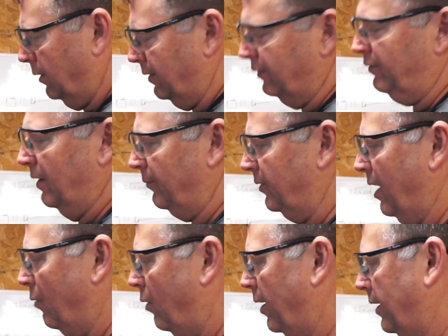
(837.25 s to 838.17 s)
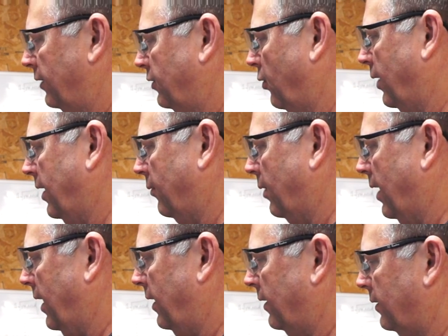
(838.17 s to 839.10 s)
It's something I wanted to do
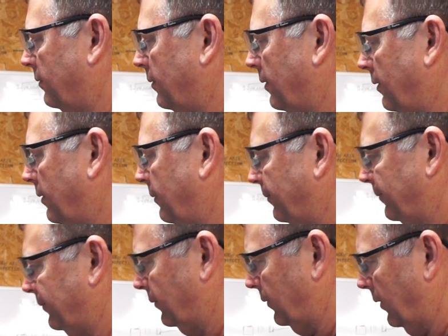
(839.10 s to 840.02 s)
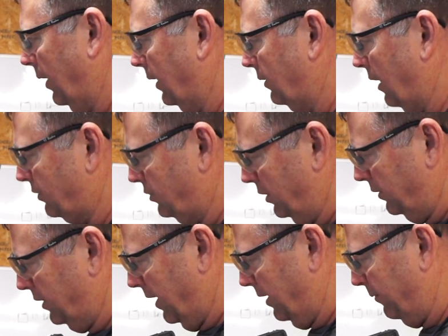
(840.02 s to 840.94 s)
anyway, and I should have done it